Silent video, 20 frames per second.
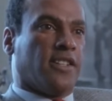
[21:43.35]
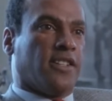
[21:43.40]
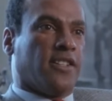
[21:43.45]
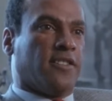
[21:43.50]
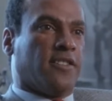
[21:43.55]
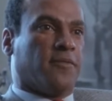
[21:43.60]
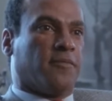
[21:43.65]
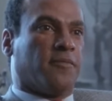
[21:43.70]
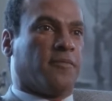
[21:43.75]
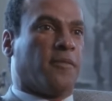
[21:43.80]

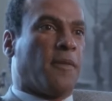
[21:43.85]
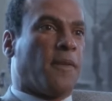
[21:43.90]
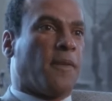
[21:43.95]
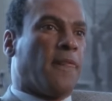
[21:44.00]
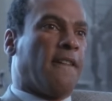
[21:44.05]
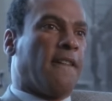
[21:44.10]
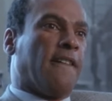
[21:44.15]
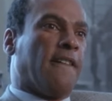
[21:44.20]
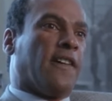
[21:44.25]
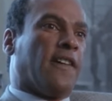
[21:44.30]

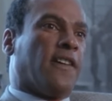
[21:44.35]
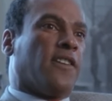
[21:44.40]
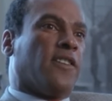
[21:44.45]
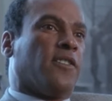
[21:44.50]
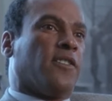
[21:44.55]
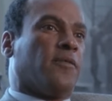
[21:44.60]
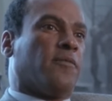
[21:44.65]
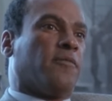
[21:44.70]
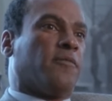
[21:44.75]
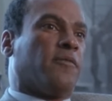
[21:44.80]

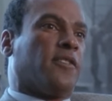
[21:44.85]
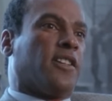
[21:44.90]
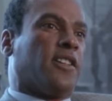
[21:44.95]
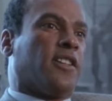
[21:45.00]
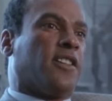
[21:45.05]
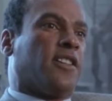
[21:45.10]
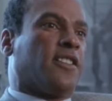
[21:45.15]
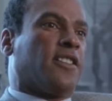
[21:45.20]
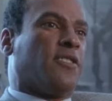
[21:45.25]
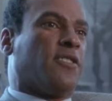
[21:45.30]

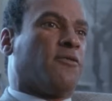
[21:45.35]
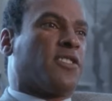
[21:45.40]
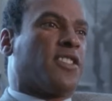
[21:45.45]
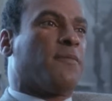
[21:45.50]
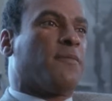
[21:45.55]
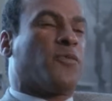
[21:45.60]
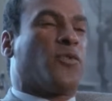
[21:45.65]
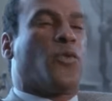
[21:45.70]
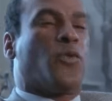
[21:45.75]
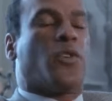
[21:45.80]
there was
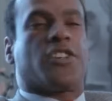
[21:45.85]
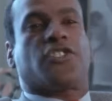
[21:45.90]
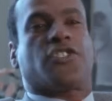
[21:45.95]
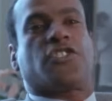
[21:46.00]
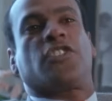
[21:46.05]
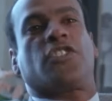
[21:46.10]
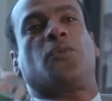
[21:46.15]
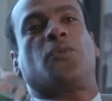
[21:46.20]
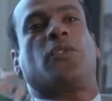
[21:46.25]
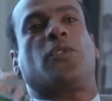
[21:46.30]
some
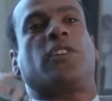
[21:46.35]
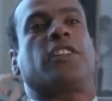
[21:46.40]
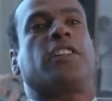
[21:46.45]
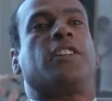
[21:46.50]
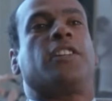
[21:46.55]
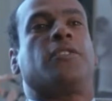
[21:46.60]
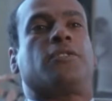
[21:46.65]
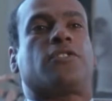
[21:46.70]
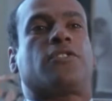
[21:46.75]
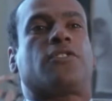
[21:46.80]
question whether
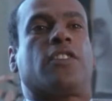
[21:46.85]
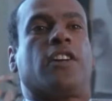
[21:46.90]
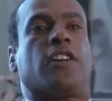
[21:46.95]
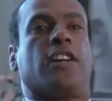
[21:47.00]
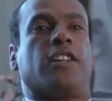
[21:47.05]
he was